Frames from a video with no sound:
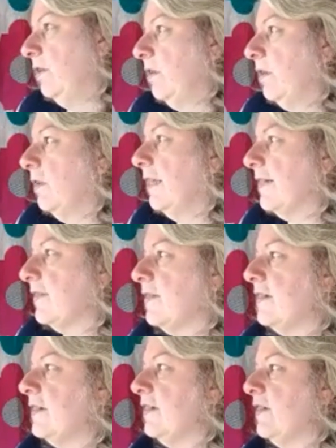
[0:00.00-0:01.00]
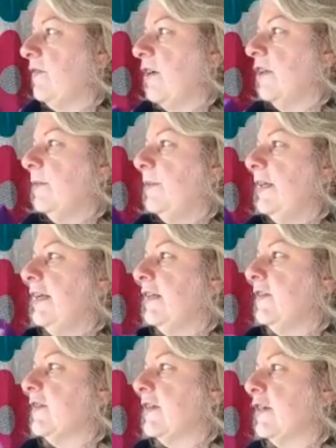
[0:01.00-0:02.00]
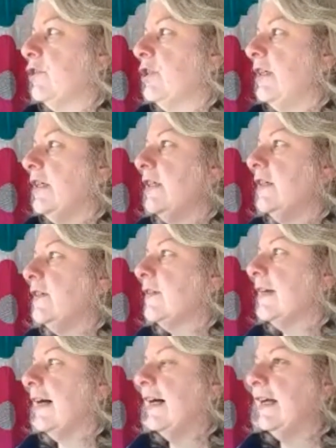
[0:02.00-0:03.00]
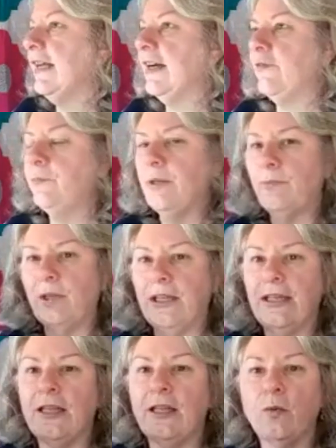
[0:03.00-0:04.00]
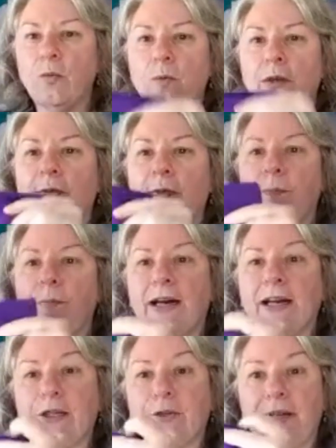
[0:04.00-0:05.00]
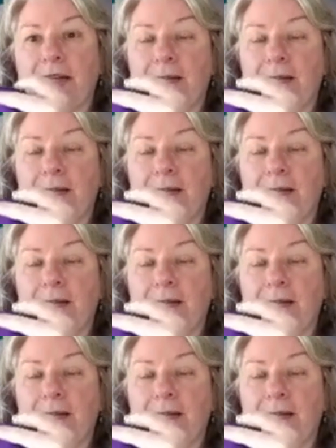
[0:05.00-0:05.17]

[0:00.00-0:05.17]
classes under development and such, is I have been playing with my Cricut.